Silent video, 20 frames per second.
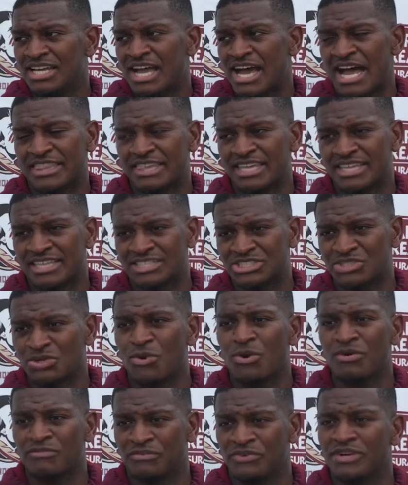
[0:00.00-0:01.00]
I think it's
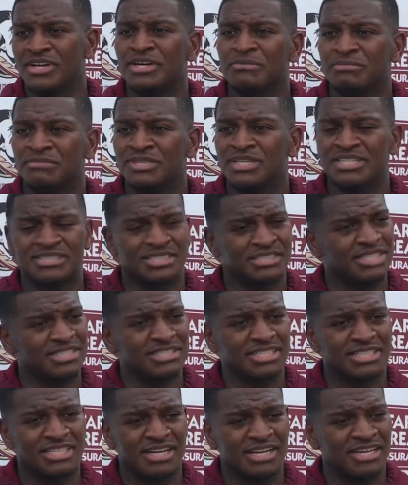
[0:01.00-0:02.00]
showing for him.
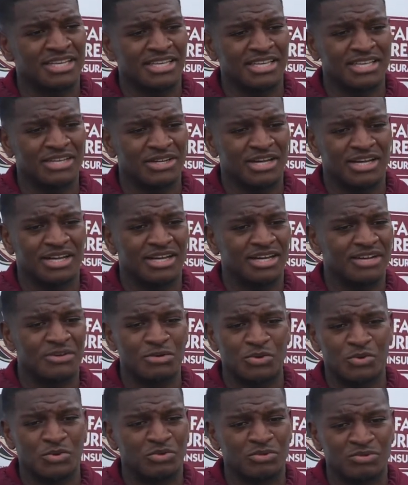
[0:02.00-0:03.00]
He's a young kid
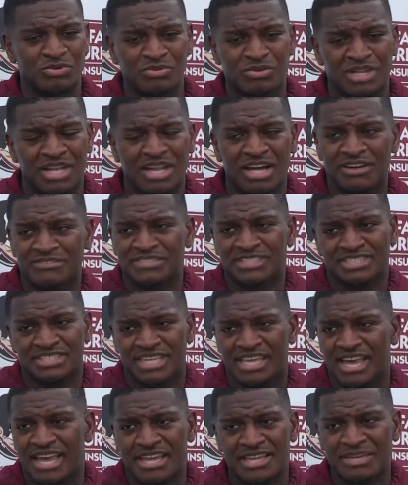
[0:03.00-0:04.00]
who loves this
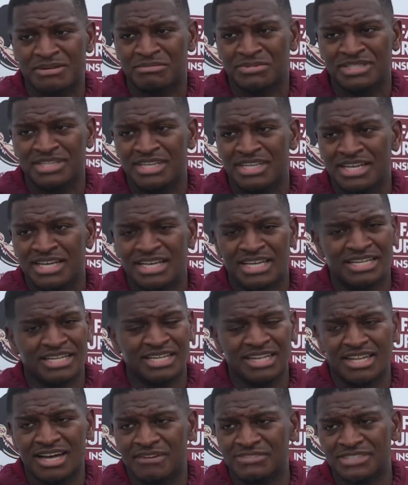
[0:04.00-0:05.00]
game. He
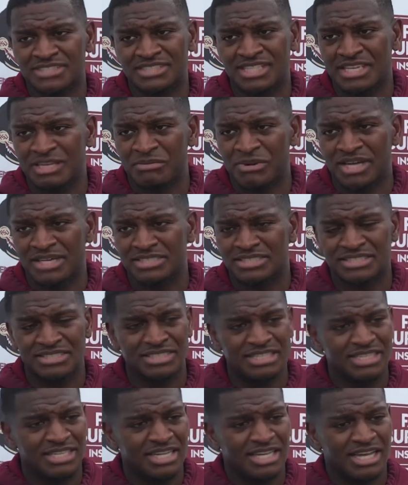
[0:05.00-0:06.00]
loves his teammates.
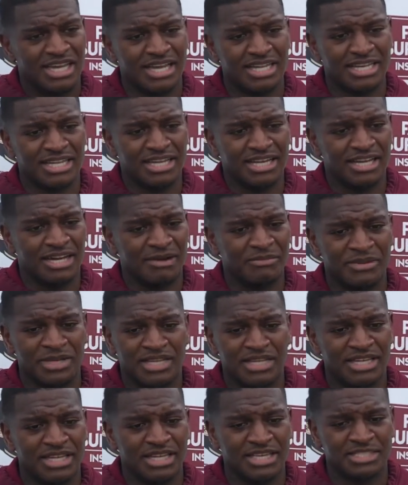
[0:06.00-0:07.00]
And
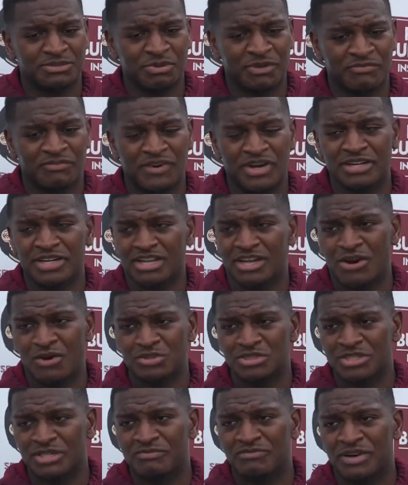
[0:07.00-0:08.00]
he's been fun to
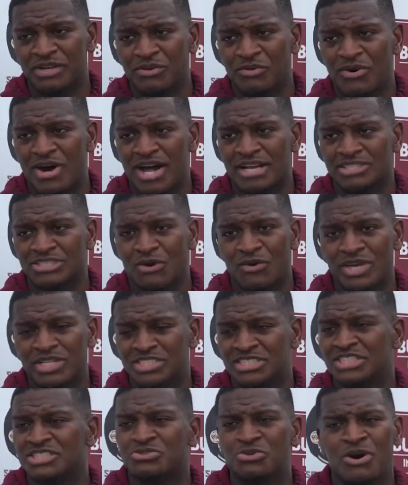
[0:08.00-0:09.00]
coach and fun to watch. So
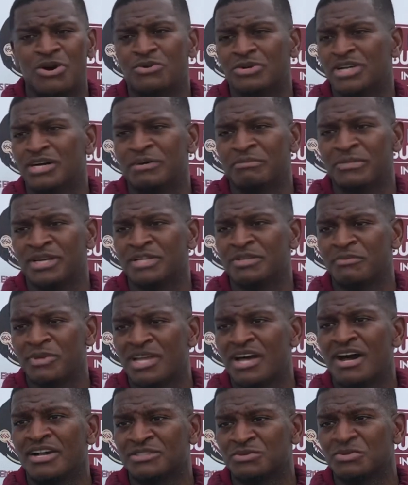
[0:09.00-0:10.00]
he's just grown up, to
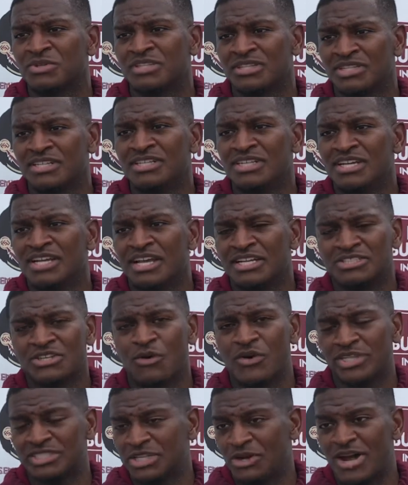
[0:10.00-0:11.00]
be honest with you. And
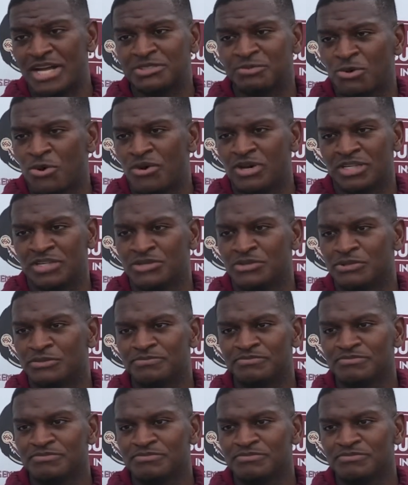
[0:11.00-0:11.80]
so he still has some growing to do.